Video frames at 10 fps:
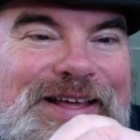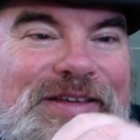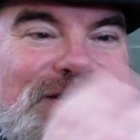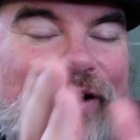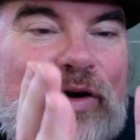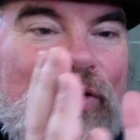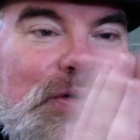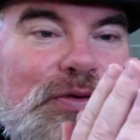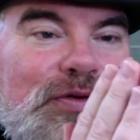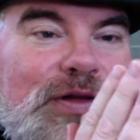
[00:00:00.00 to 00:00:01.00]
So now
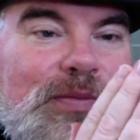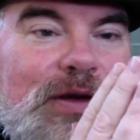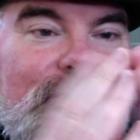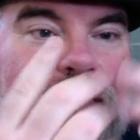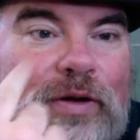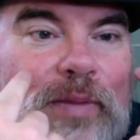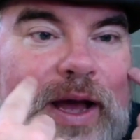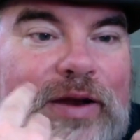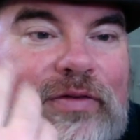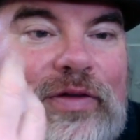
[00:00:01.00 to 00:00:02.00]
go do something for your
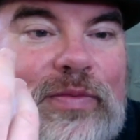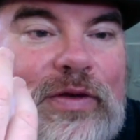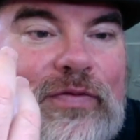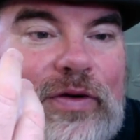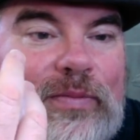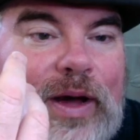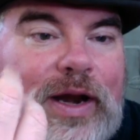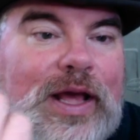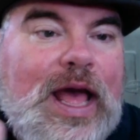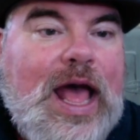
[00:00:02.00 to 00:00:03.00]
mind, do something for your body.